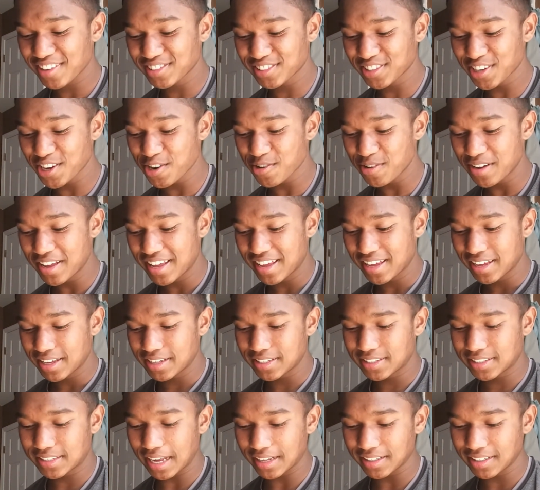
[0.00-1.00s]
So,
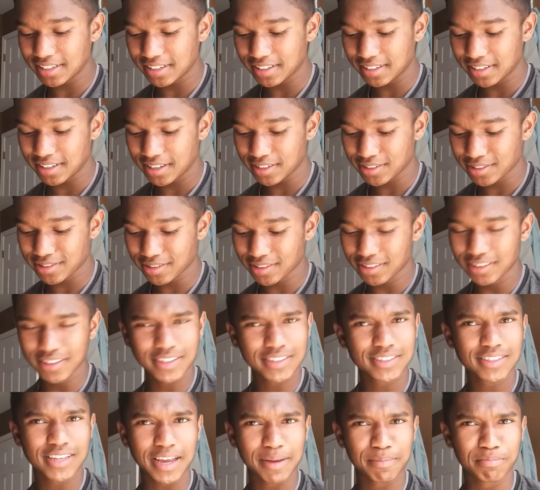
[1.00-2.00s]
he's sounding, he sort
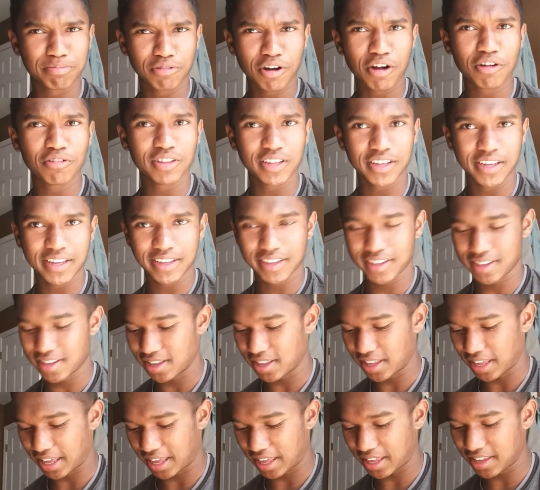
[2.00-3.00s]
of looks like Broly.
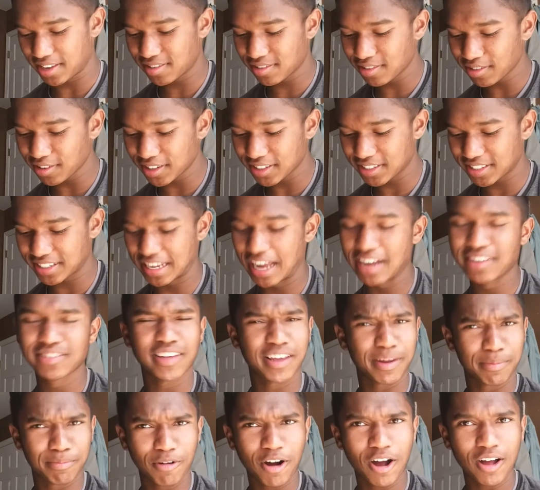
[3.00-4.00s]
He sort of
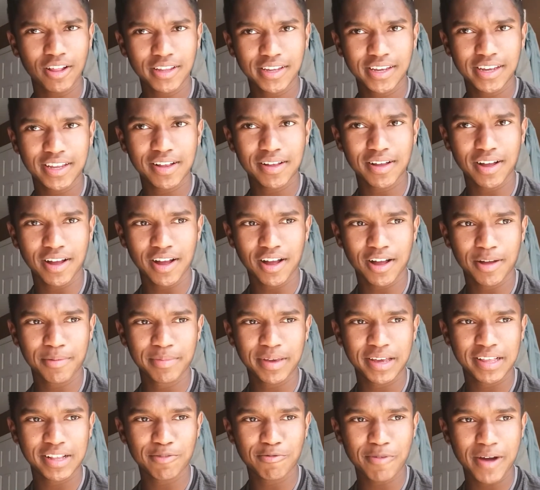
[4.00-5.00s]
sounds like Broly in a,
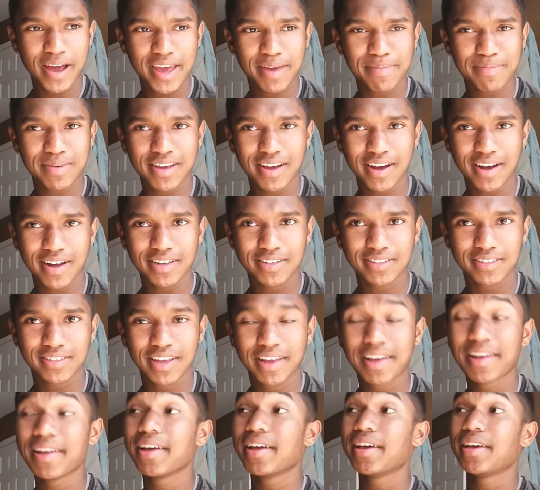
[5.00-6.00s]
um, in a way
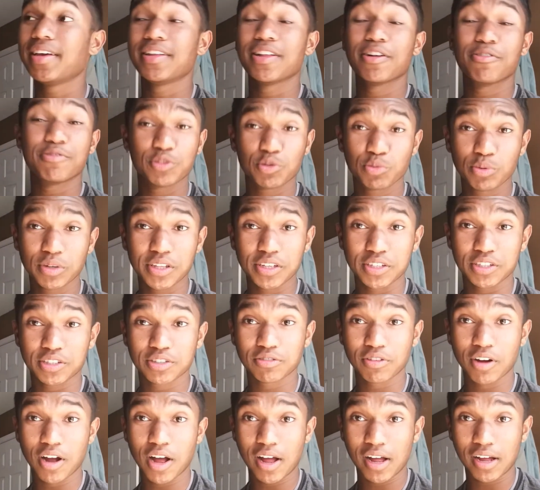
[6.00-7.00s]
because, you know, he's really
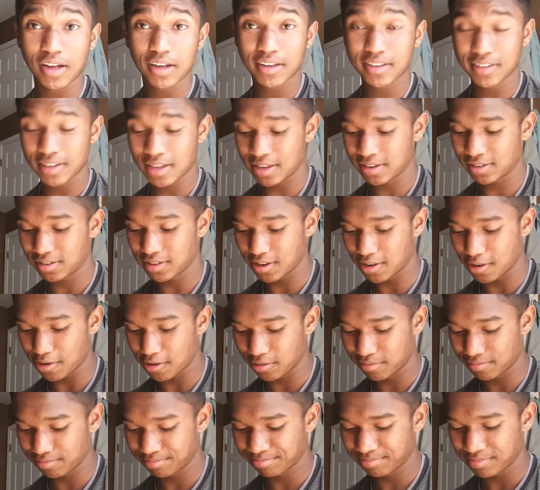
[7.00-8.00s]
strong,
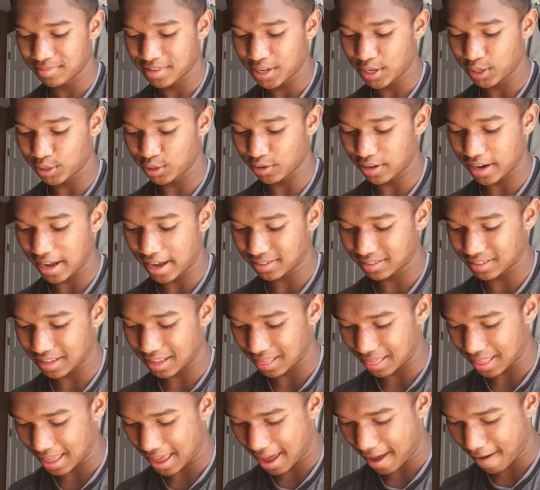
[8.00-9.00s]
so he sort of has
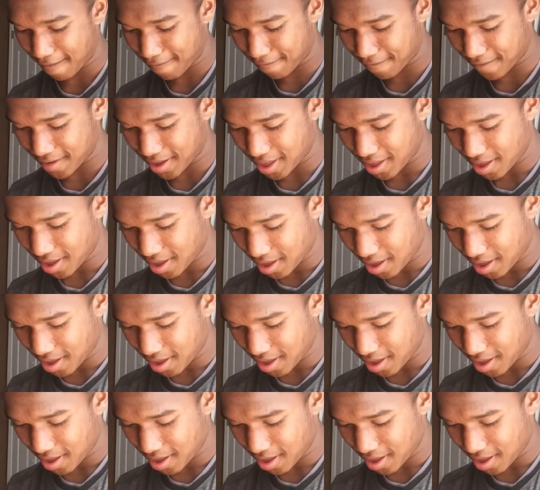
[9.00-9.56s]
that laugh.